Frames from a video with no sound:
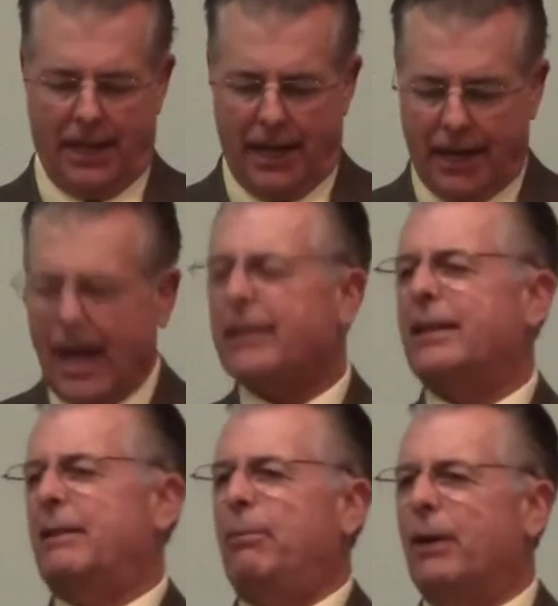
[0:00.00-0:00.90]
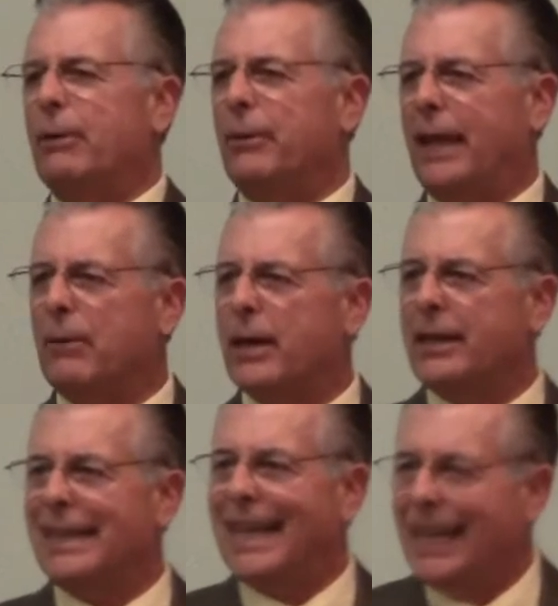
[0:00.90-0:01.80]
and got to the point where they
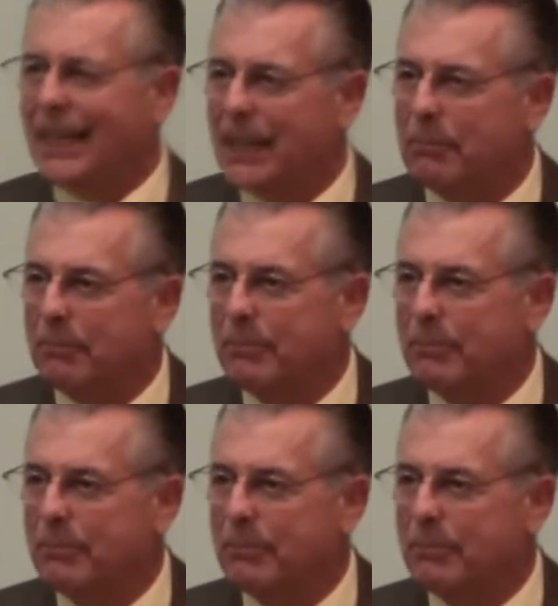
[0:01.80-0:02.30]
wanted to kill him.